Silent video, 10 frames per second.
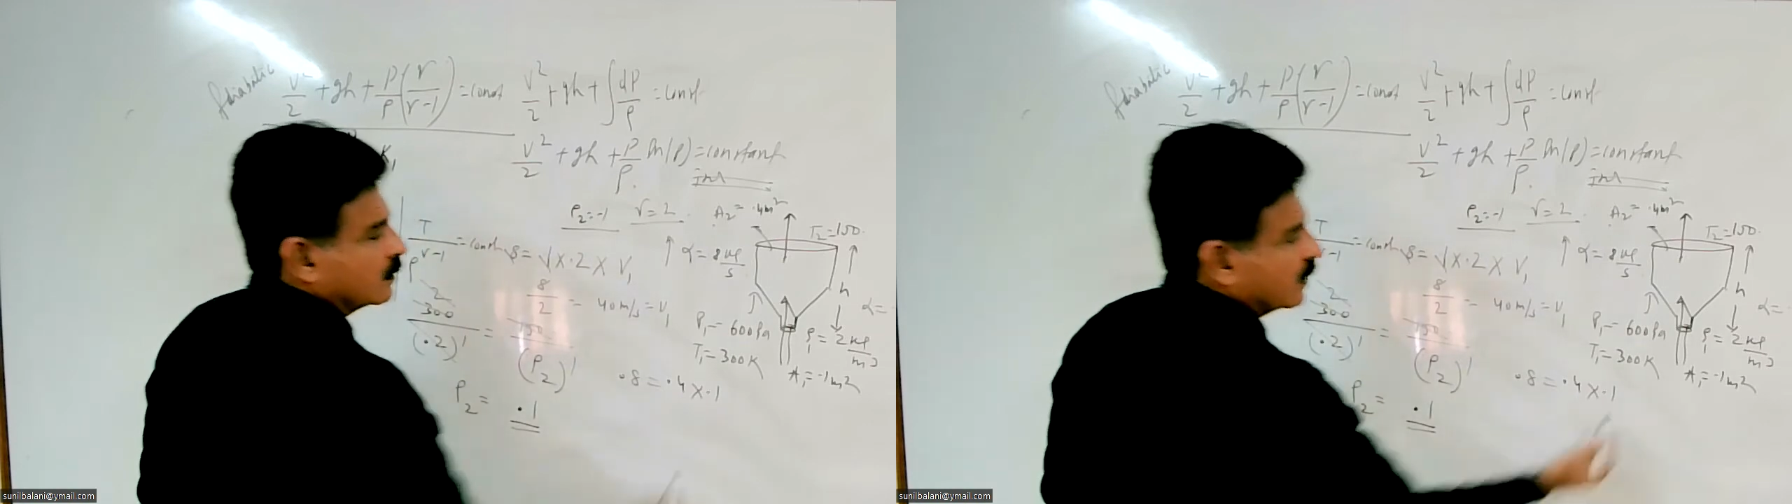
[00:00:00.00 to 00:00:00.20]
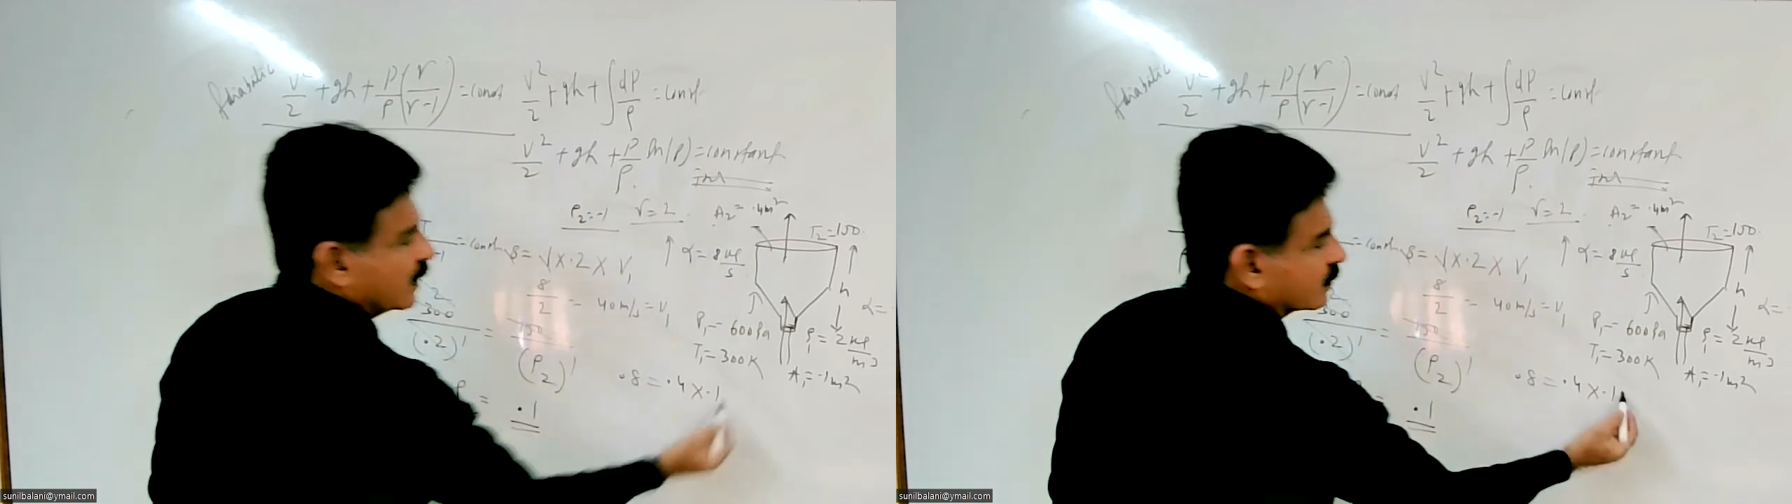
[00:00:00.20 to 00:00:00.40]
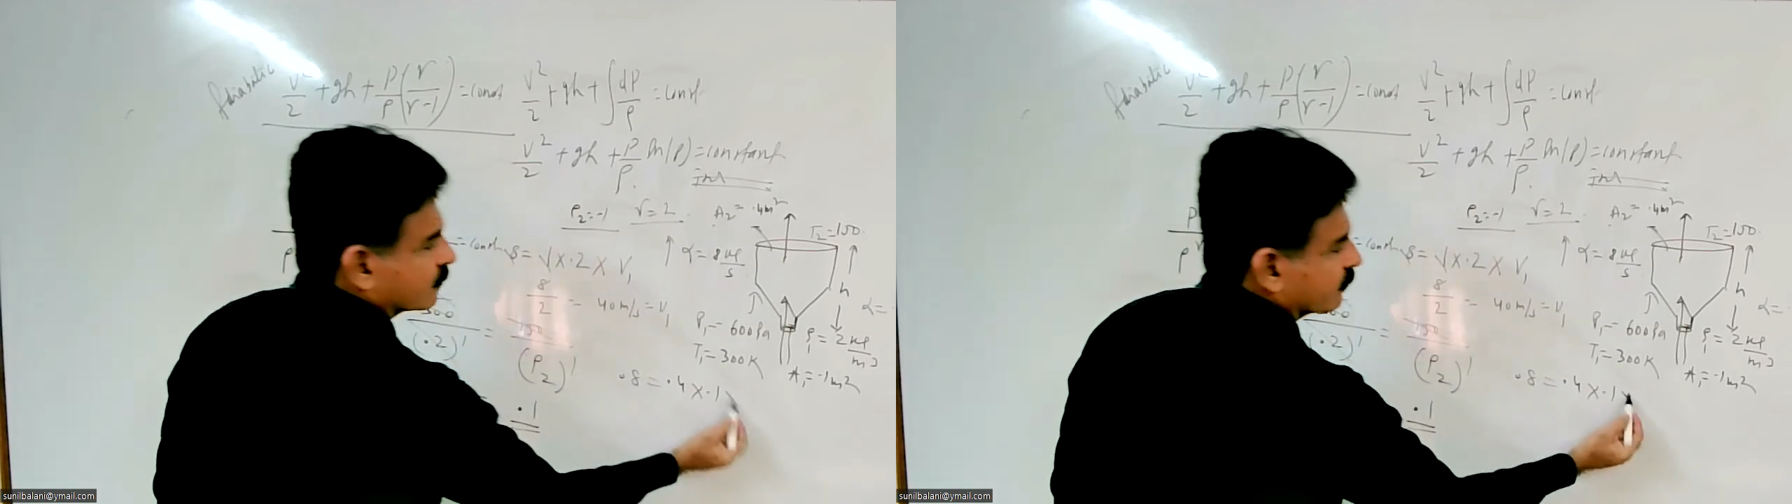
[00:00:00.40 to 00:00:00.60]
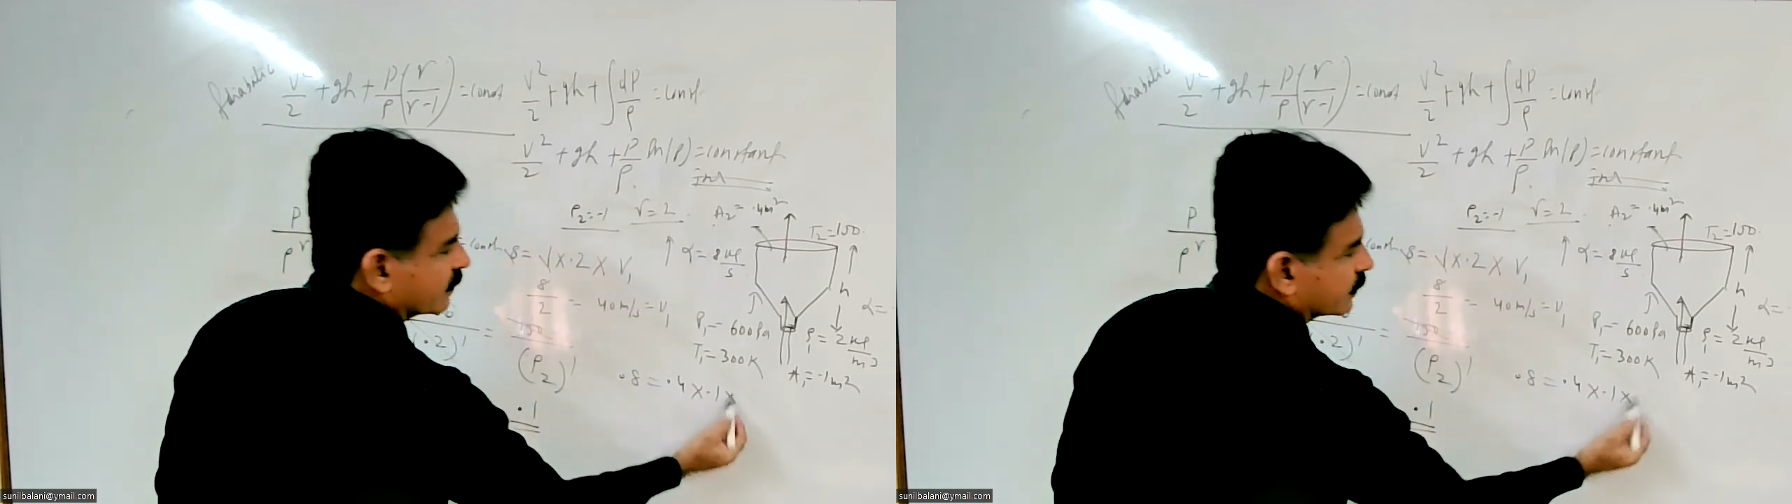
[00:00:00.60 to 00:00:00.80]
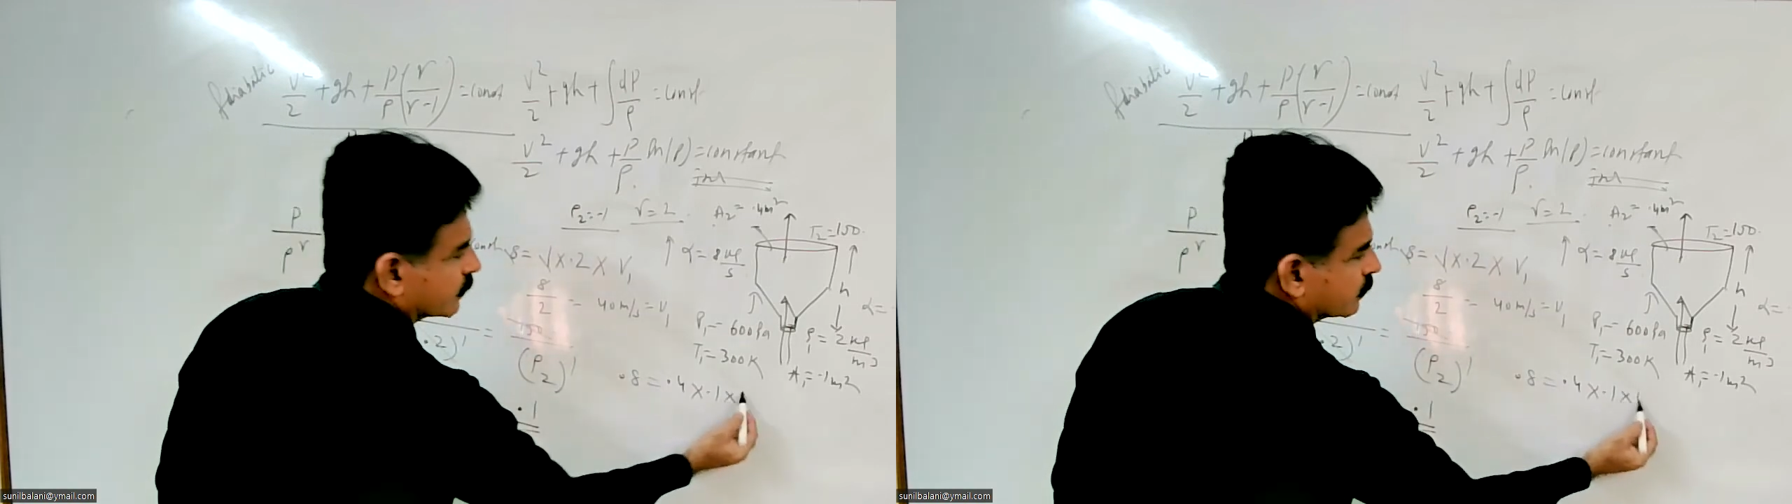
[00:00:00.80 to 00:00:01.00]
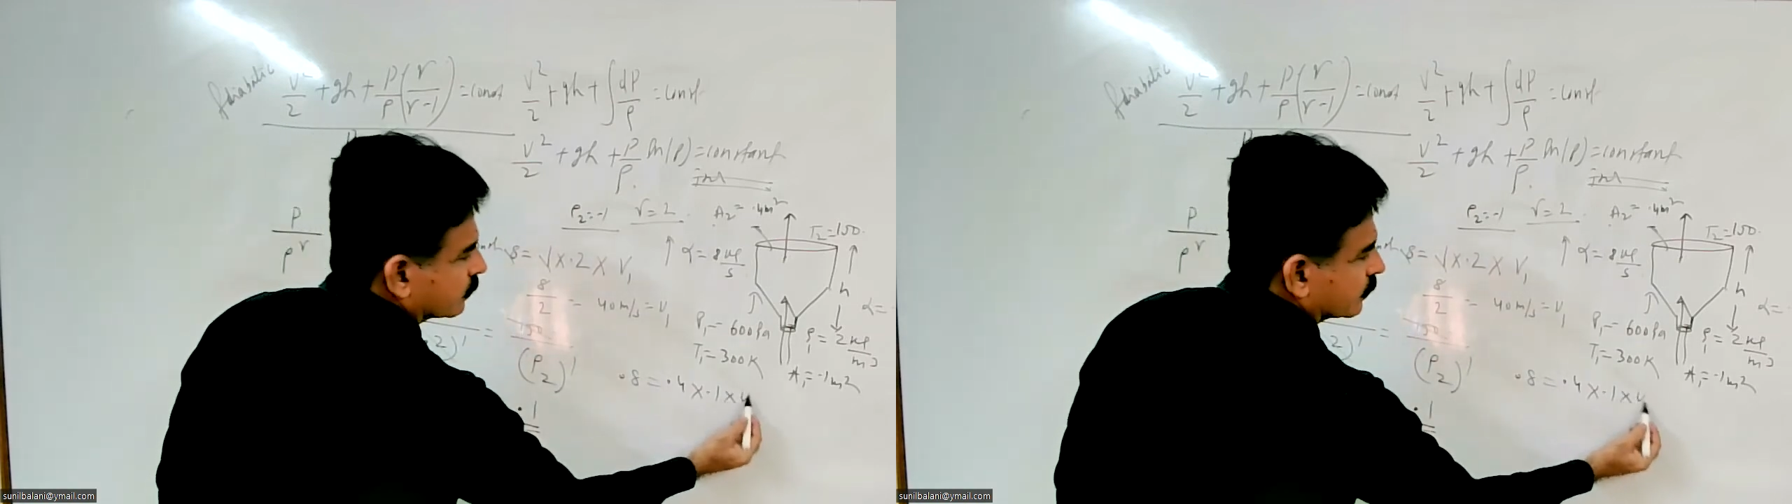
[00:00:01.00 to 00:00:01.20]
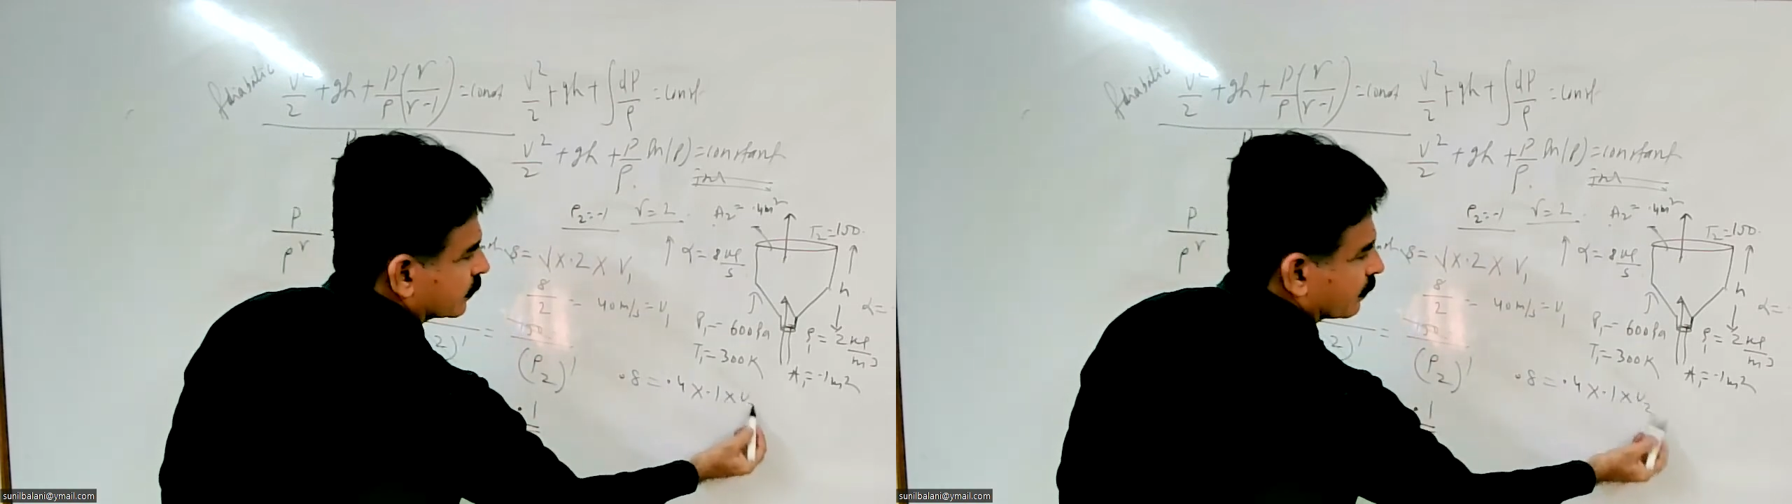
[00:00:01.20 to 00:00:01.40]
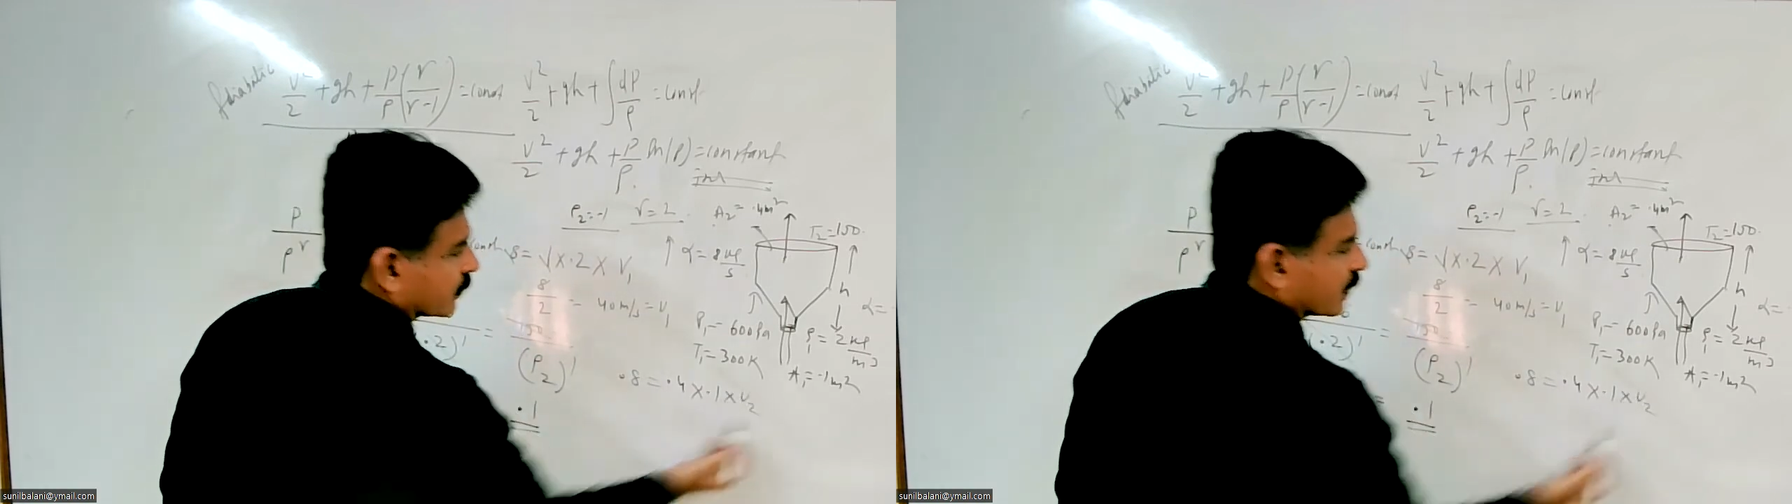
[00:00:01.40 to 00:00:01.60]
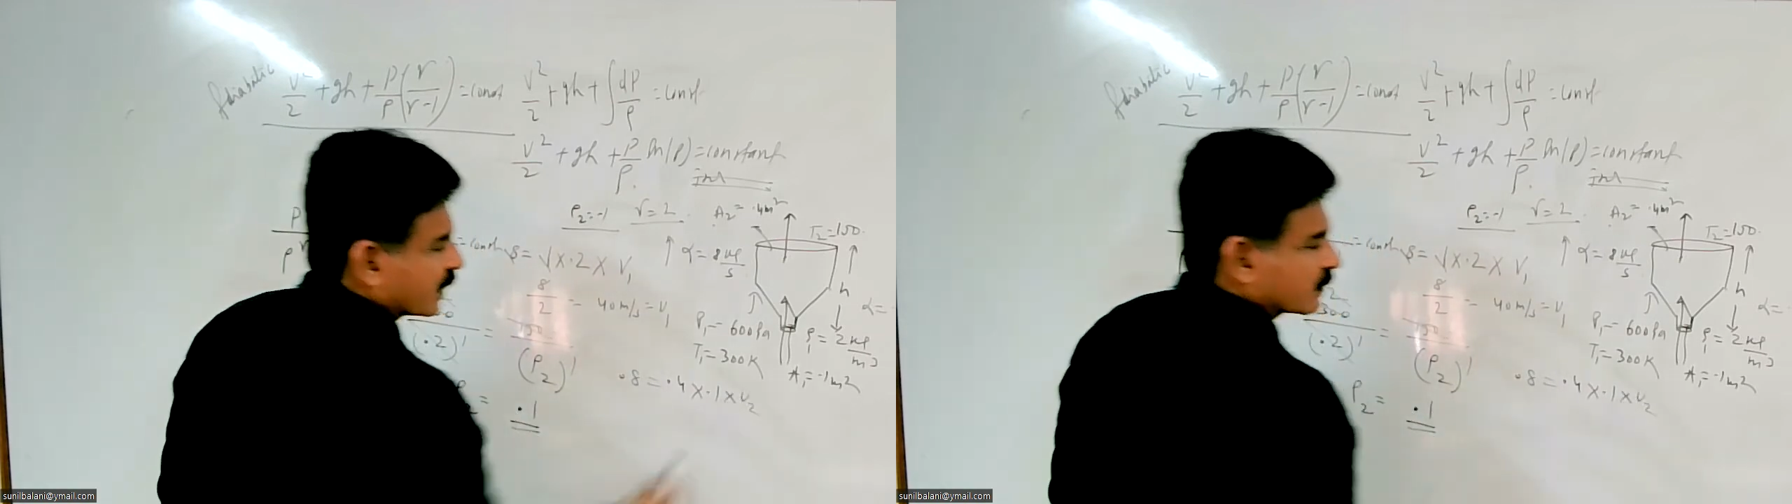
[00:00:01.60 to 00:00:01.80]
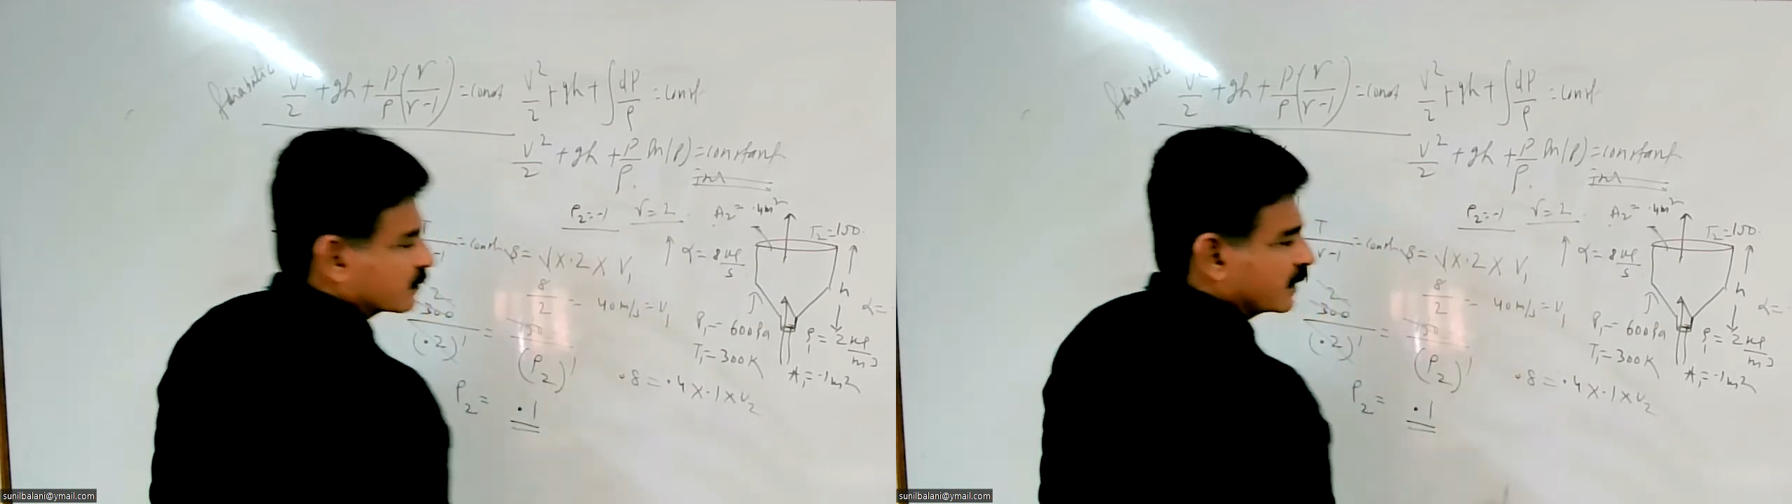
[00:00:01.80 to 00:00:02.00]
and V2 you have to
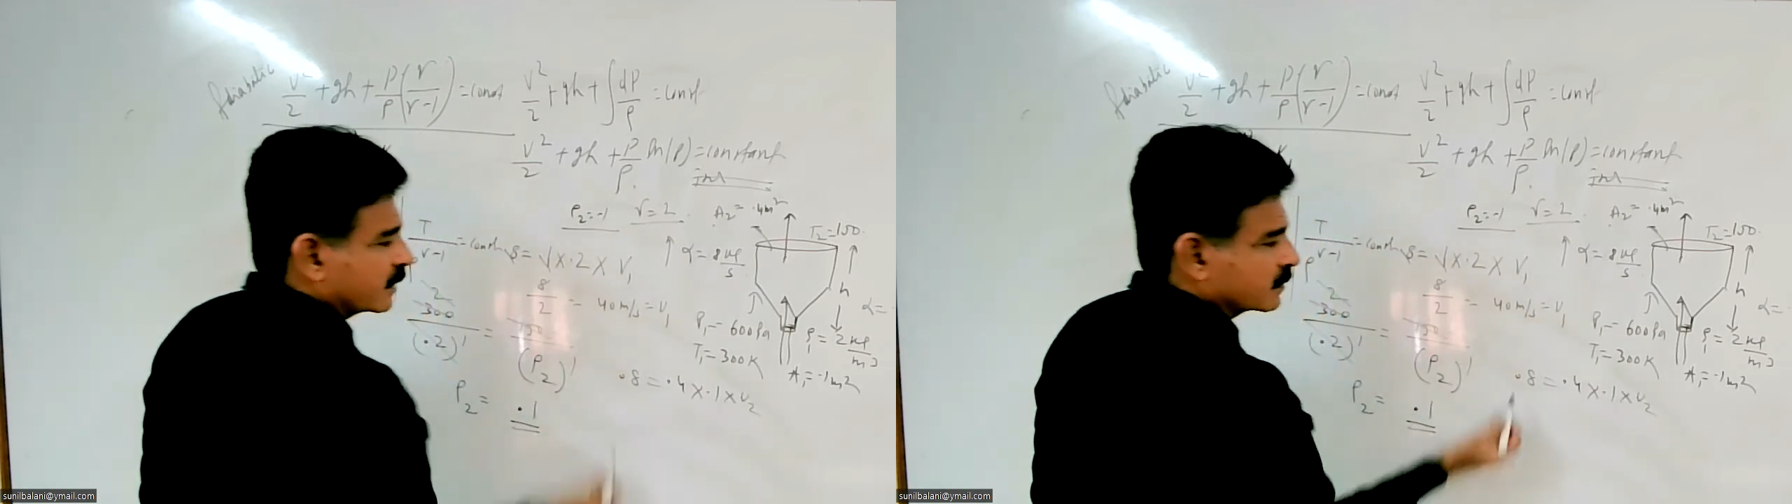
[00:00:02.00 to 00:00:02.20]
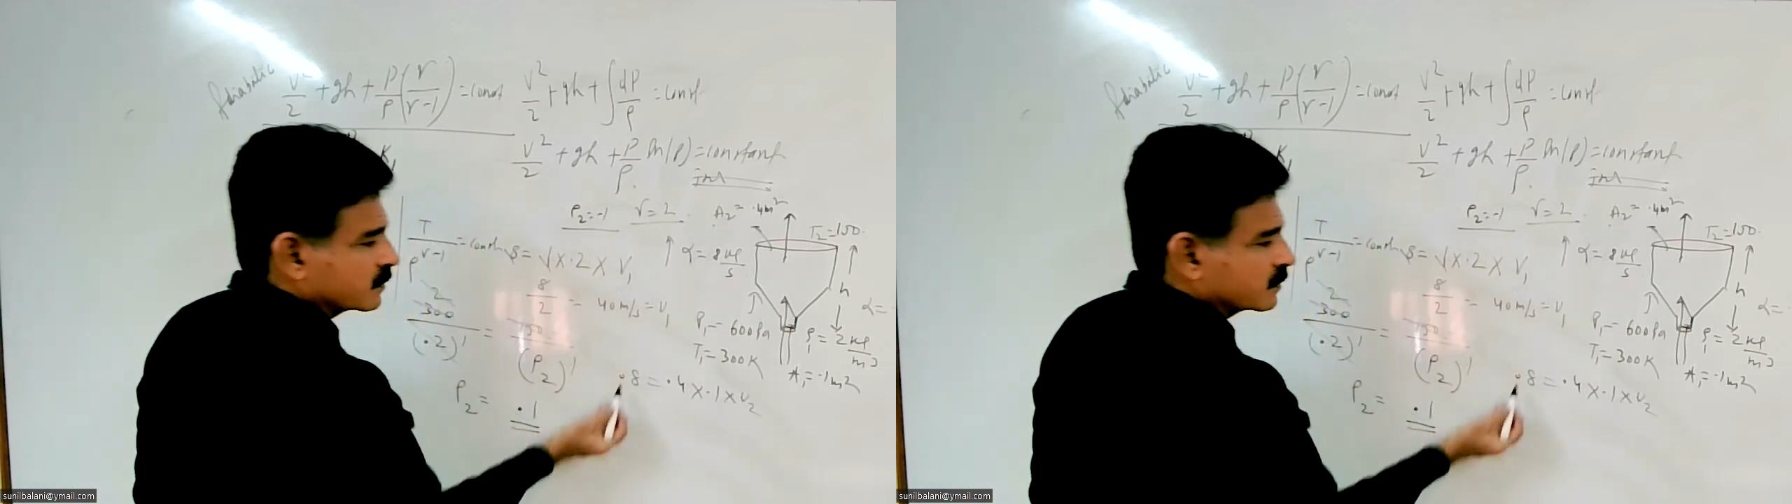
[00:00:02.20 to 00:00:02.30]
calculate.